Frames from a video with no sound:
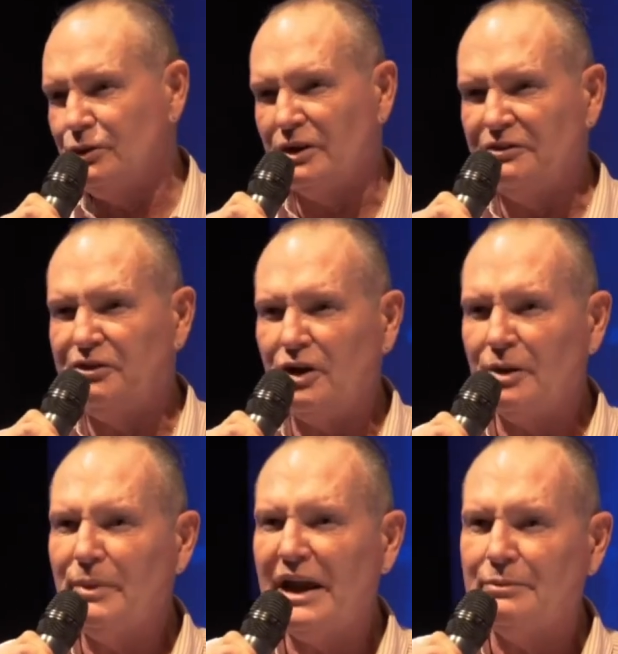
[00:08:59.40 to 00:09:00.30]
want to
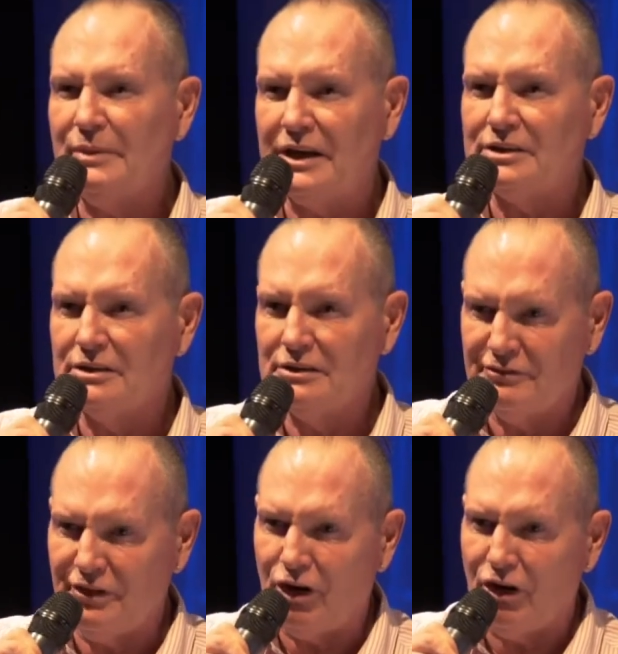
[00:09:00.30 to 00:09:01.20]
fucking make, mate?
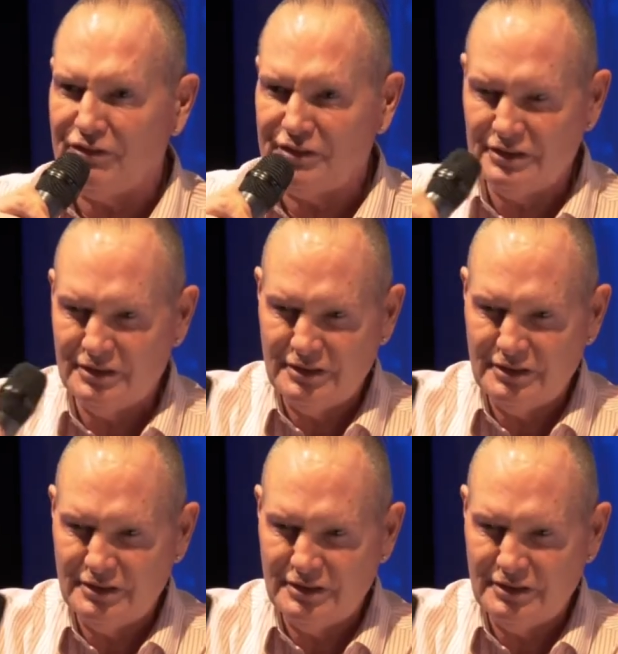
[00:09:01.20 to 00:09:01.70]
Fuck off.